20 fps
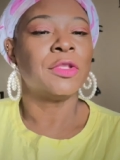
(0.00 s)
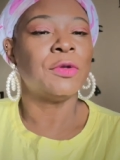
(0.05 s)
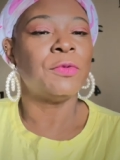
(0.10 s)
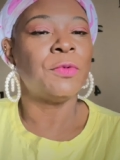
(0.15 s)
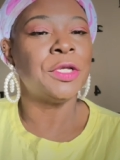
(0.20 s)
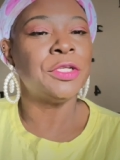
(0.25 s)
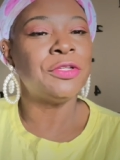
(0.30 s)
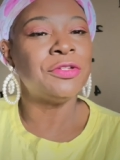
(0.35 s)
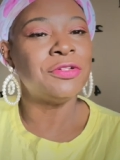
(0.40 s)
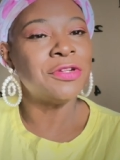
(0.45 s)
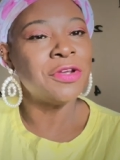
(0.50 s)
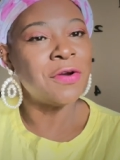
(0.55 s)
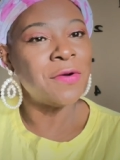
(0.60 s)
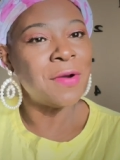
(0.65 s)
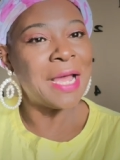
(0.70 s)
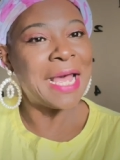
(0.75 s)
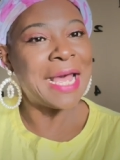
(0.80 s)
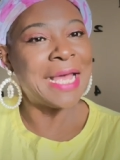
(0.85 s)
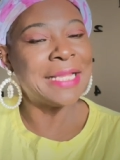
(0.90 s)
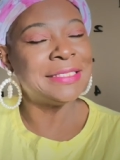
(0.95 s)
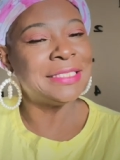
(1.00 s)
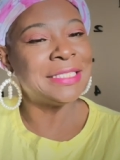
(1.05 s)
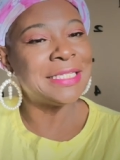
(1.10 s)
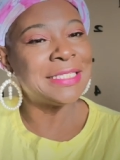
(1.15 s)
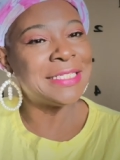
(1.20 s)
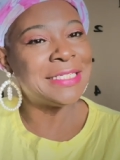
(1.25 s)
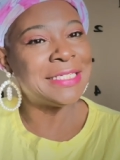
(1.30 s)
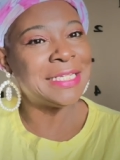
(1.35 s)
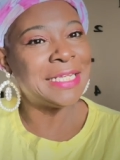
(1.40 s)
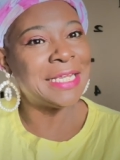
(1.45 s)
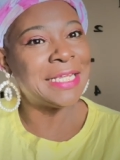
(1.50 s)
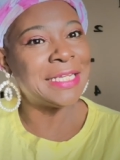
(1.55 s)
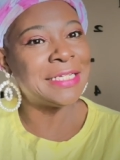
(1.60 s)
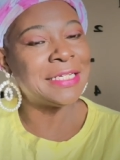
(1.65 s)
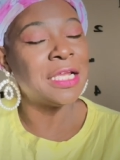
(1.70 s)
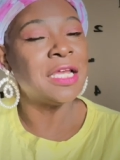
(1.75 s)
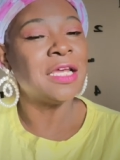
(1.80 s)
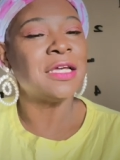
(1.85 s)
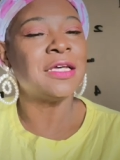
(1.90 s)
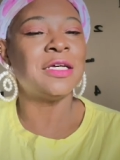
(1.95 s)
Well, you know, I just
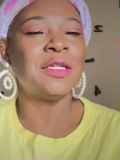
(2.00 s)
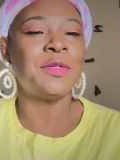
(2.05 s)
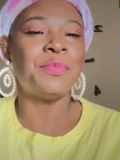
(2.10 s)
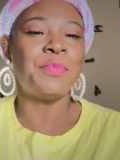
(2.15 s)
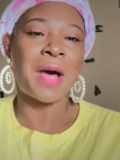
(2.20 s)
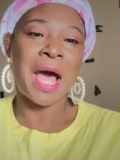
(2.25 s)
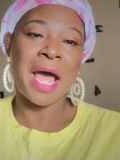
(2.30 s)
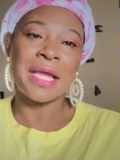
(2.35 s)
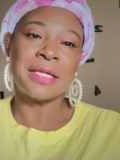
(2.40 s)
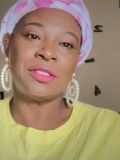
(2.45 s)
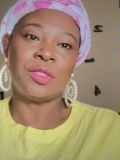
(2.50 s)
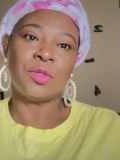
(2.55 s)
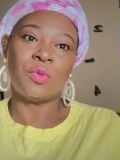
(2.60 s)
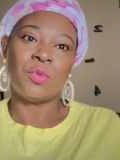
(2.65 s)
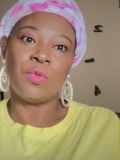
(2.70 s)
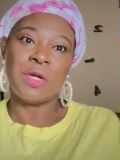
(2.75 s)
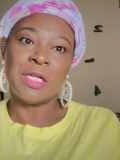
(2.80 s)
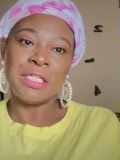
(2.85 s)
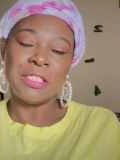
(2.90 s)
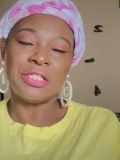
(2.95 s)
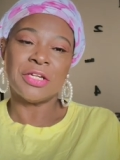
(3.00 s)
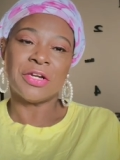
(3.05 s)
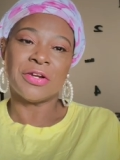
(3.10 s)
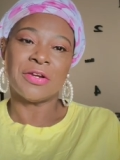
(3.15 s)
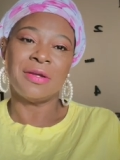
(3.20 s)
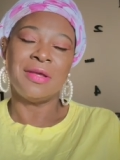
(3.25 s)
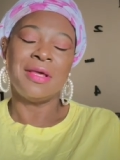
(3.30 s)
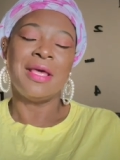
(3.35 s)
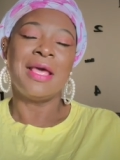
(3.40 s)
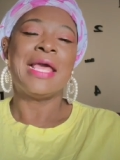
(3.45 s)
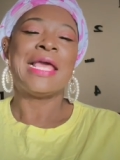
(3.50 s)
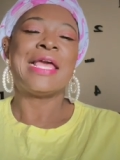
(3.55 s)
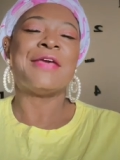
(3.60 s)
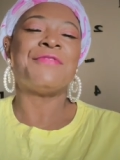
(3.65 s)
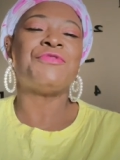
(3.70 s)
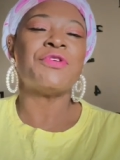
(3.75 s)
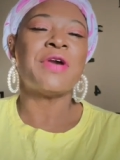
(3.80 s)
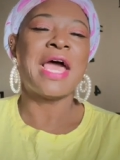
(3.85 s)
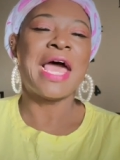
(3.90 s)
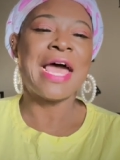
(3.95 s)
did Goodbye to Winter.
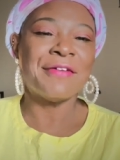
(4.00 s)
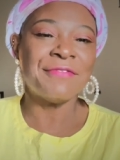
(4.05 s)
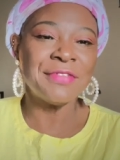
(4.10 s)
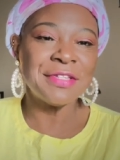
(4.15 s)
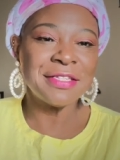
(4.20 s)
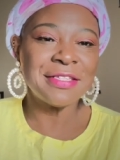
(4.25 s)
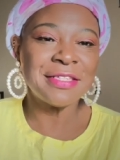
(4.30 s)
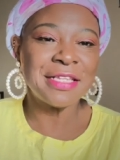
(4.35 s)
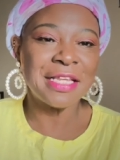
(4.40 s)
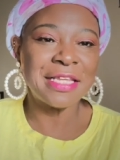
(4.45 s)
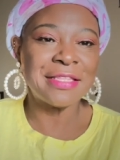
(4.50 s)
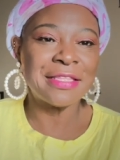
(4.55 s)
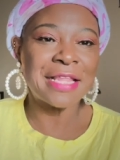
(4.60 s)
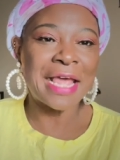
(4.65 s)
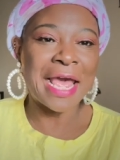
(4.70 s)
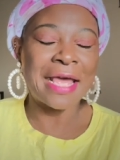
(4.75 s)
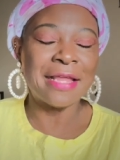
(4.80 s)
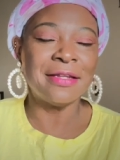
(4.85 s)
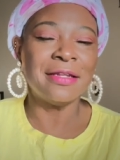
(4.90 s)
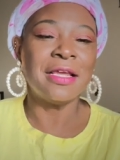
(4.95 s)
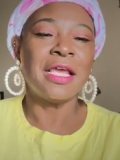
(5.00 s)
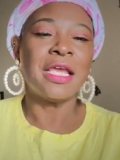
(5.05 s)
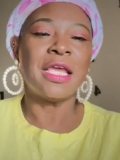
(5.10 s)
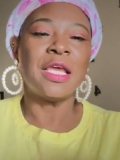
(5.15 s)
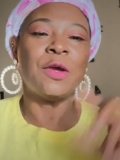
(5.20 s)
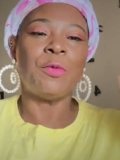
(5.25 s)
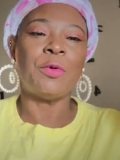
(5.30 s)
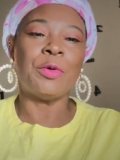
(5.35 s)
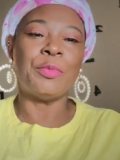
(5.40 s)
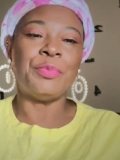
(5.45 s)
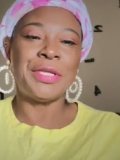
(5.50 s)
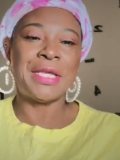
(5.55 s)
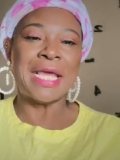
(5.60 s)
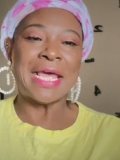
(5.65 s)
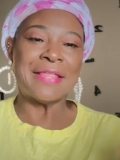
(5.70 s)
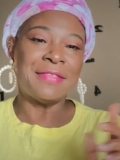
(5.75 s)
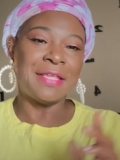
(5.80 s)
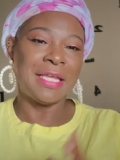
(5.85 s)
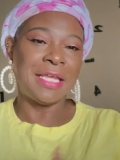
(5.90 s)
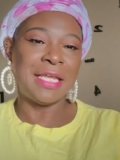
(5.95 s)
If you haven't seen that, it will be
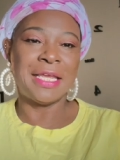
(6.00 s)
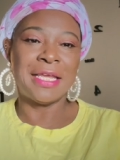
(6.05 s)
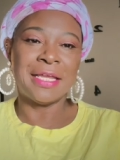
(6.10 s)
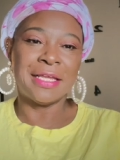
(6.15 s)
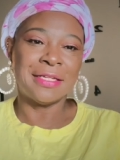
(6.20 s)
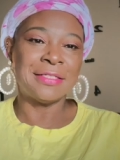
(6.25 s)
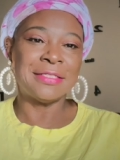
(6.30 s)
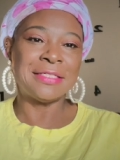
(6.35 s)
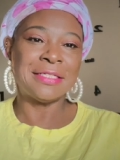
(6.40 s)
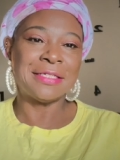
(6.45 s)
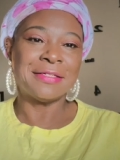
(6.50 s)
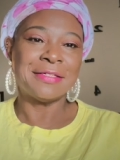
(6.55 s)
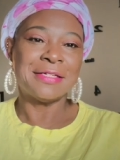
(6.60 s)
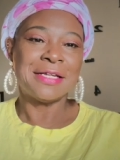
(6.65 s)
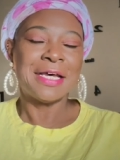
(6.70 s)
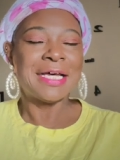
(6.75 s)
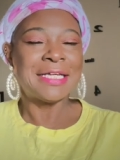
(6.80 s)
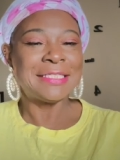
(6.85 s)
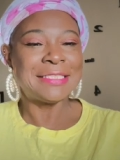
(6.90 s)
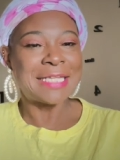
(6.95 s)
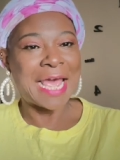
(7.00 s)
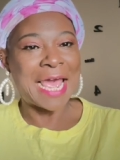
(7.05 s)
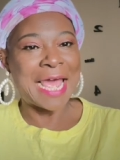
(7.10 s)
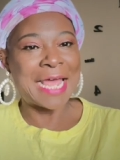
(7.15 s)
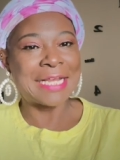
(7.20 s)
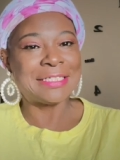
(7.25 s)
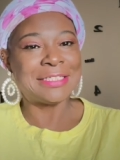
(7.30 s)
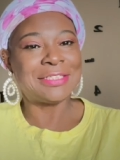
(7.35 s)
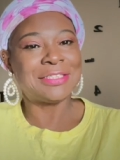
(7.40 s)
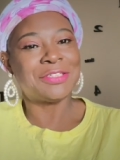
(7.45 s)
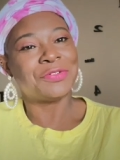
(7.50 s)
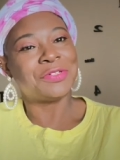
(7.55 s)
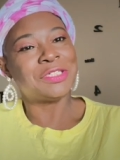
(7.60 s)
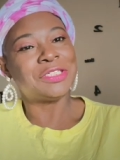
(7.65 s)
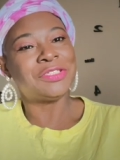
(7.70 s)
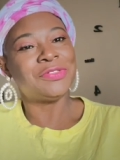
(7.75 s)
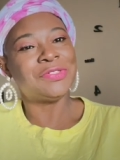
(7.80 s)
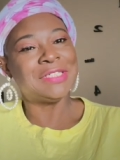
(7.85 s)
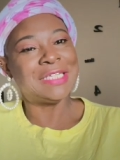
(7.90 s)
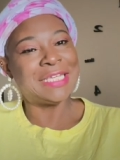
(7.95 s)
at the end attached so
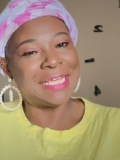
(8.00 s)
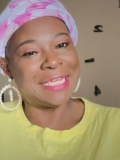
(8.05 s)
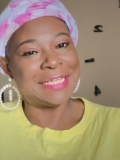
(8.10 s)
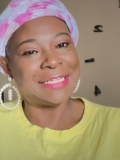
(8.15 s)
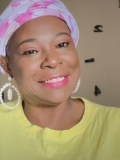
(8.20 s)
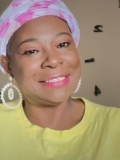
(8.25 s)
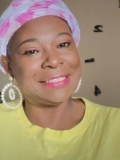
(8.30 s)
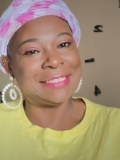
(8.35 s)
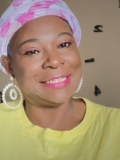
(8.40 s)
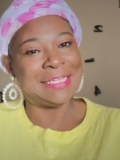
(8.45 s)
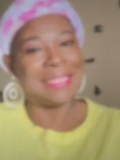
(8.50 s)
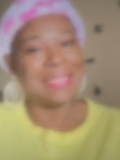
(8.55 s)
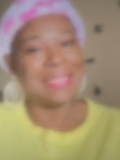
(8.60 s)
that you can see